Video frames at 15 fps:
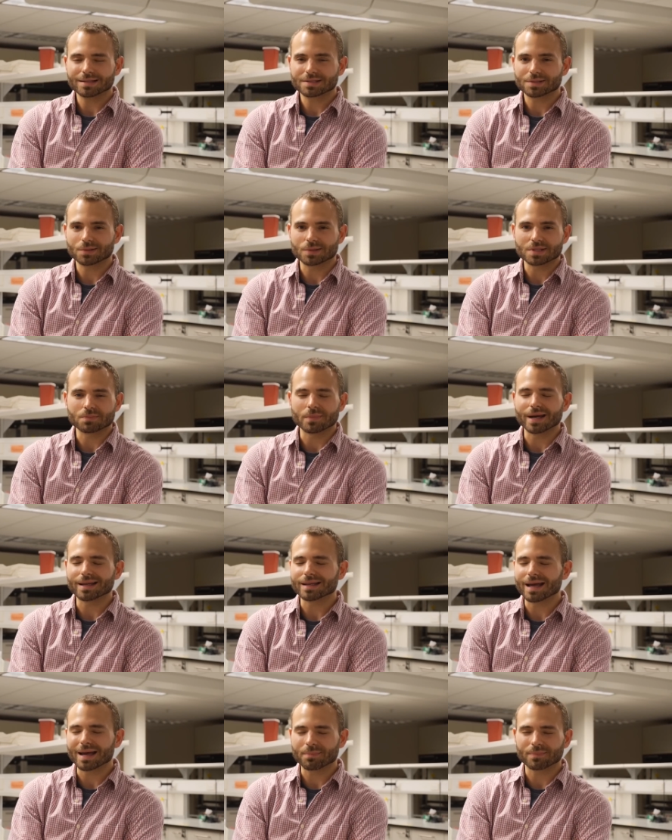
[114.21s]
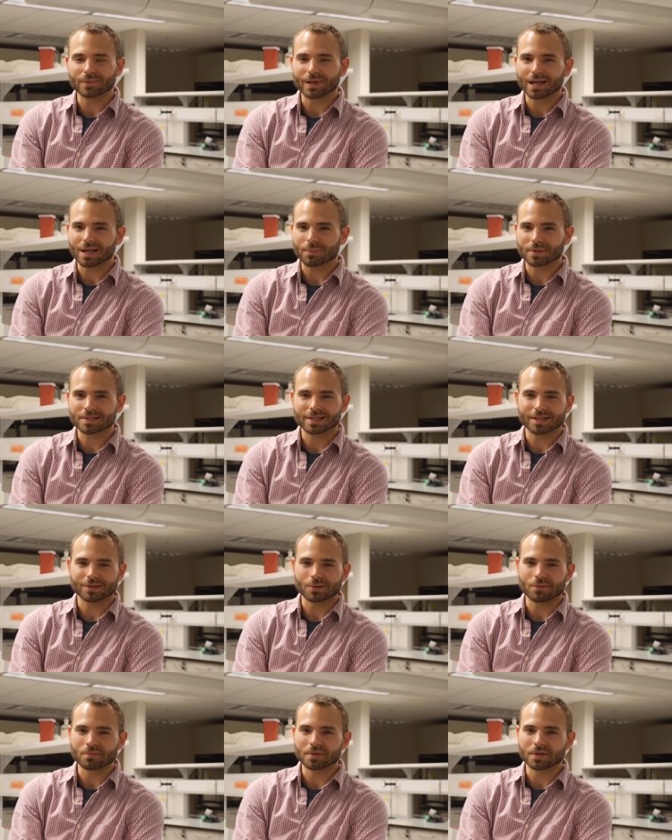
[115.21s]
of students might not like a
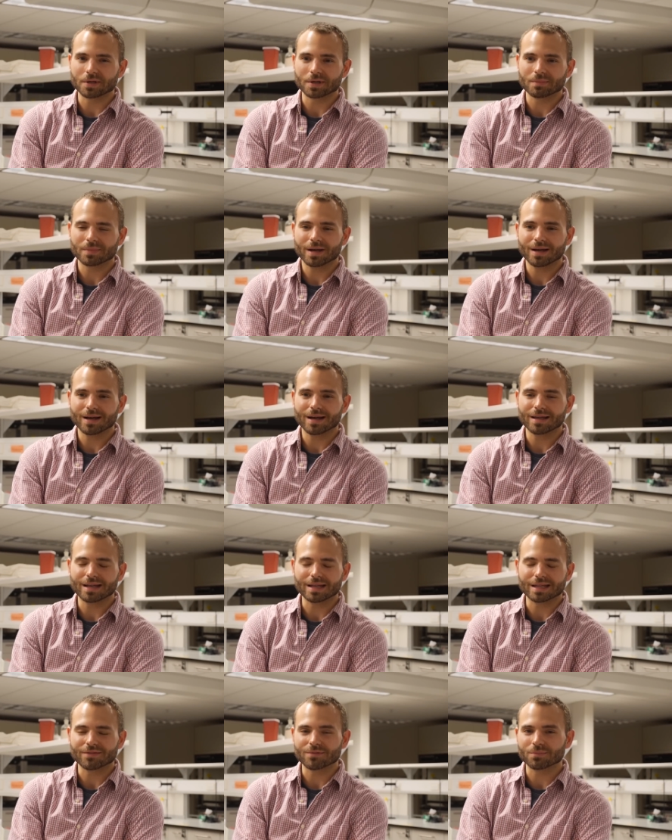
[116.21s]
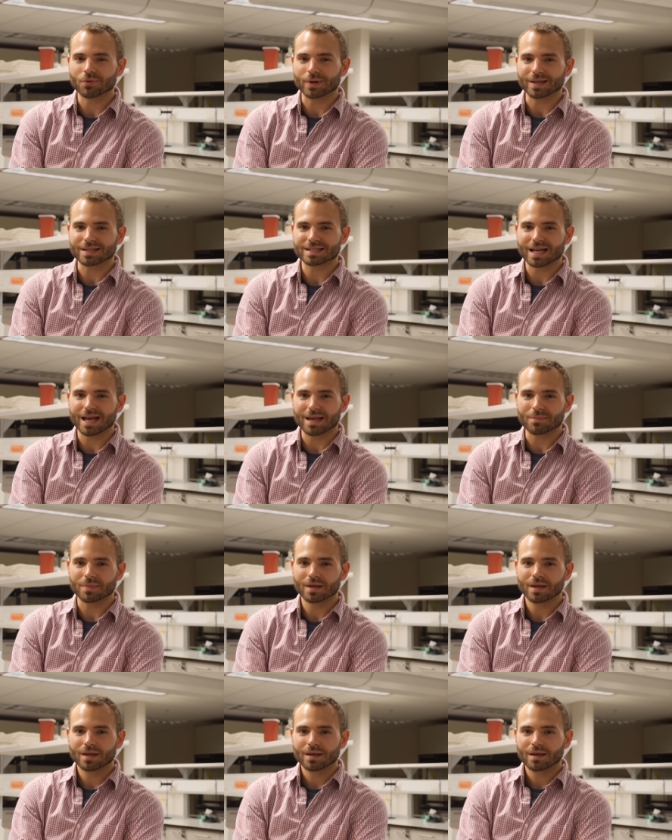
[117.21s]
particular beer at any given point in time.
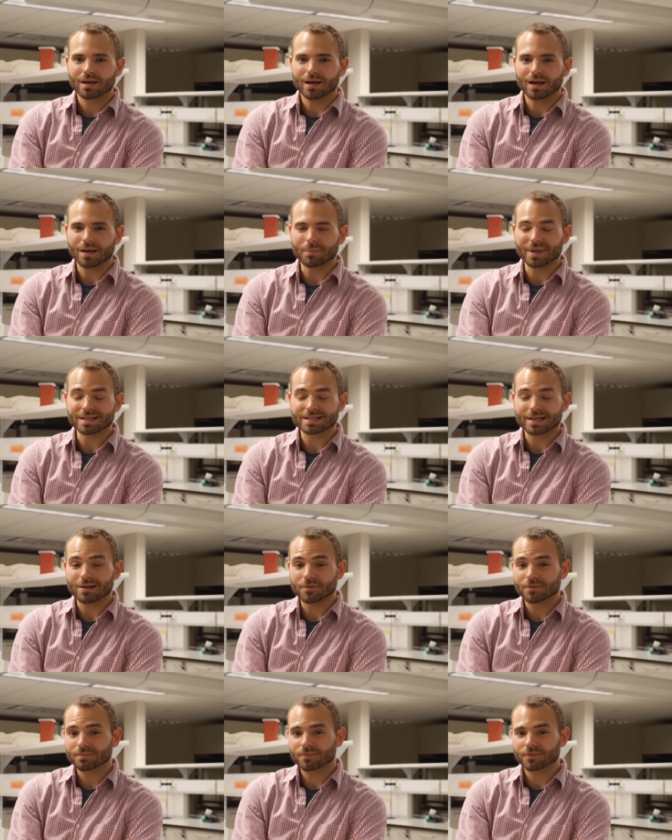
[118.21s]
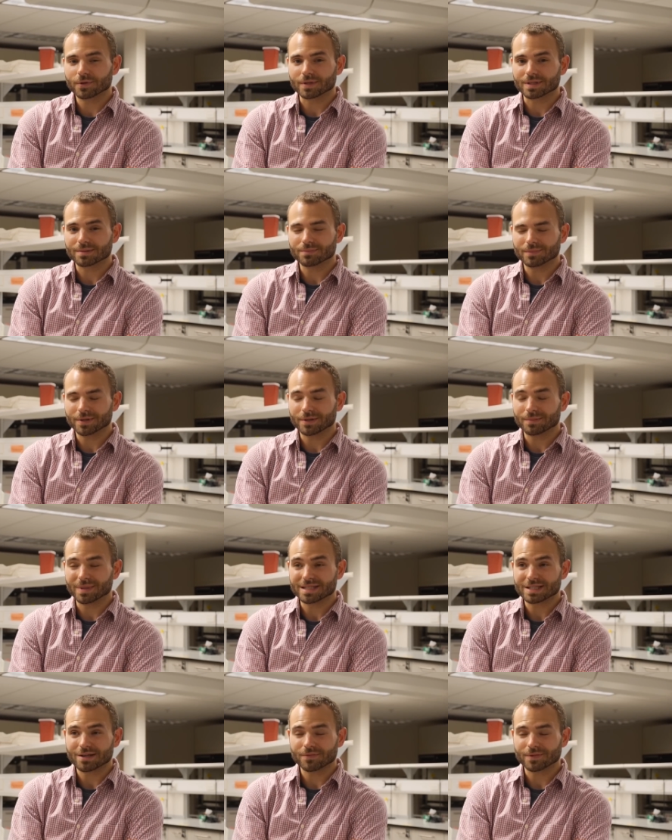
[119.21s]
Myself, for
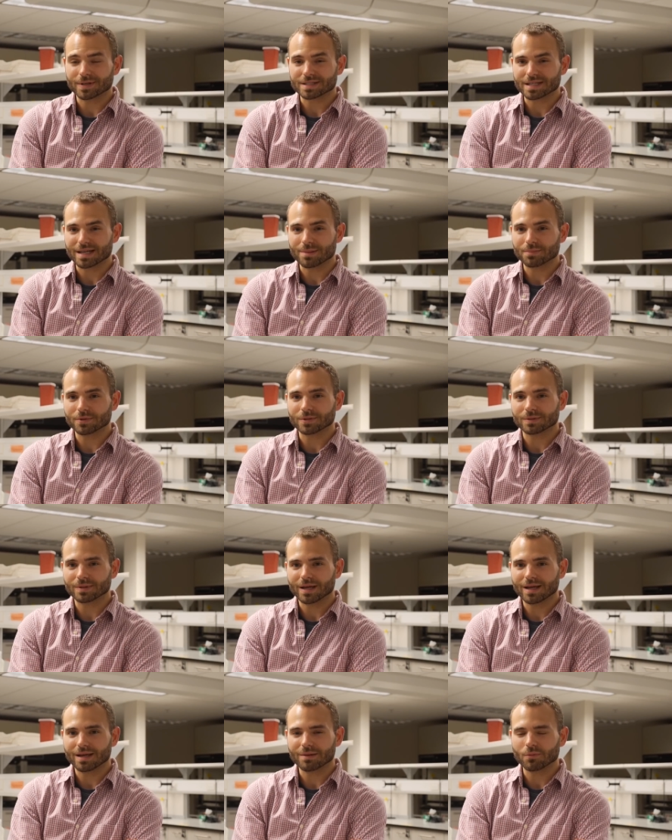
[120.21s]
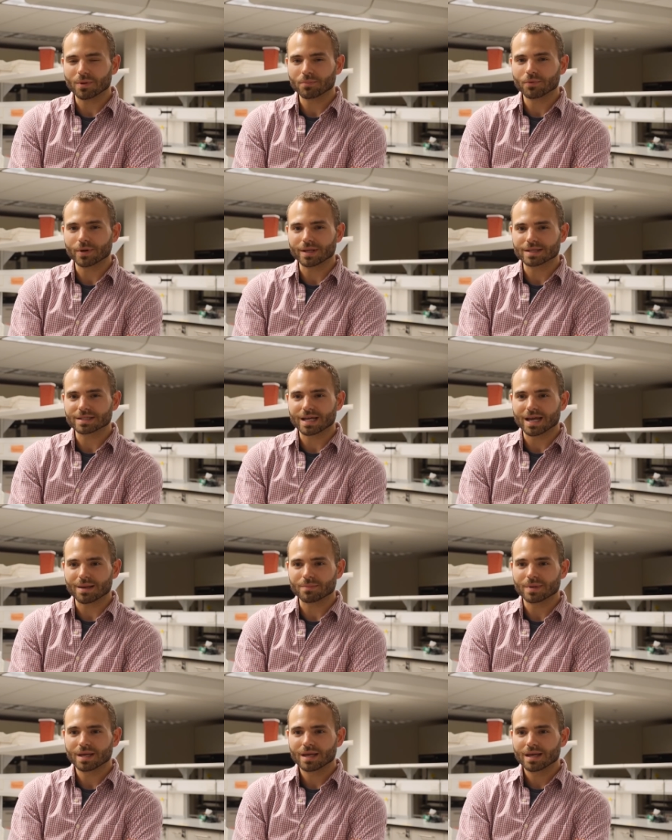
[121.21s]
example, at one point in
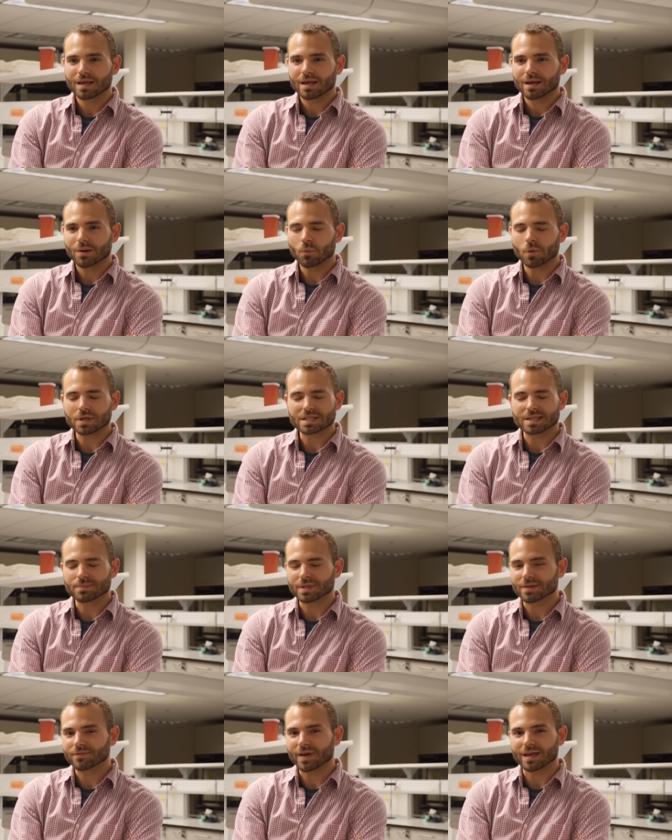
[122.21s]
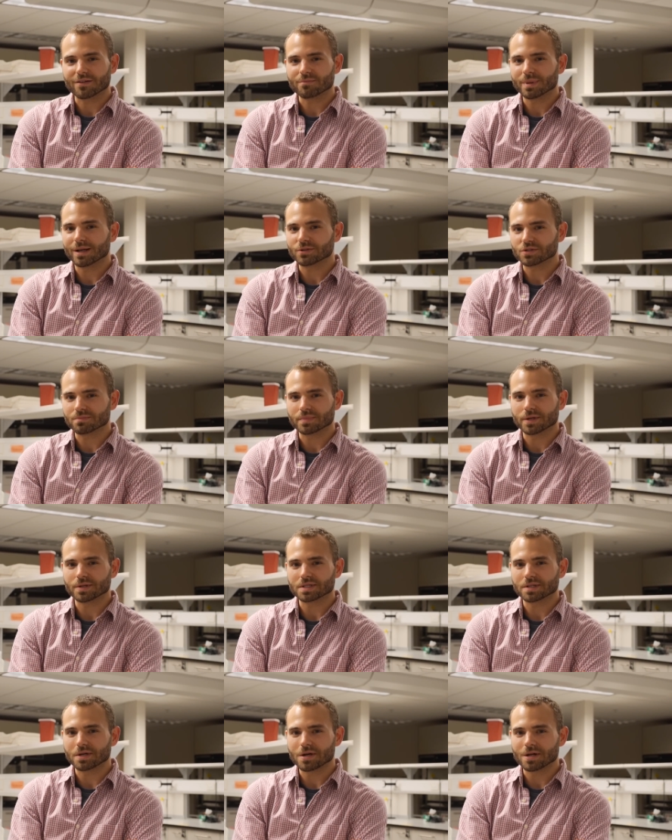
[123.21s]
time, wasn't a big fan of Belgian
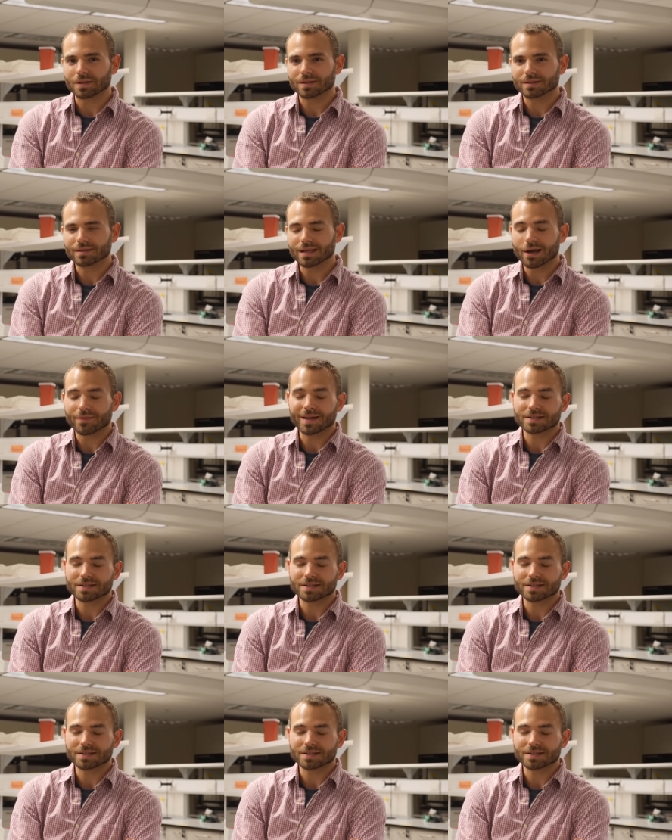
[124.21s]
beers at all. Now